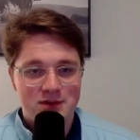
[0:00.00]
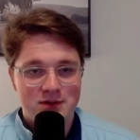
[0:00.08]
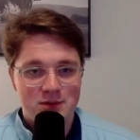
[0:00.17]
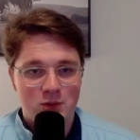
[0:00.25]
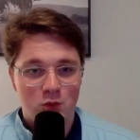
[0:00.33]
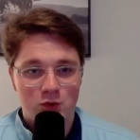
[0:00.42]

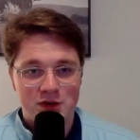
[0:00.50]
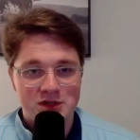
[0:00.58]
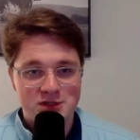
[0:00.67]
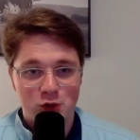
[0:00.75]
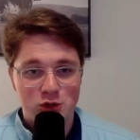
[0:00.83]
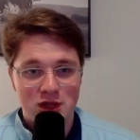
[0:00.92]

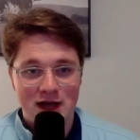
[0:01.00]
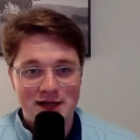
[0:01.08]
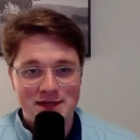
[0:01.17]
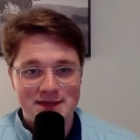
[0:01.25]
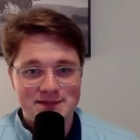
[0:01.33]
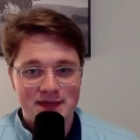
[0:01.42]
Oregon's O line
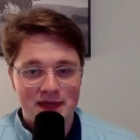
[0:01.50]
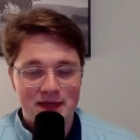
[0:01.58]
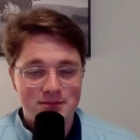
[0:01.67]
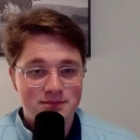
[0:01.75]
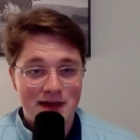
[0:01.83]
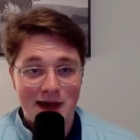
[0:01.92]
in this
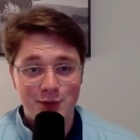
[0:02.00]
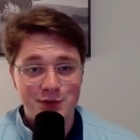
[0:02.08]
game. I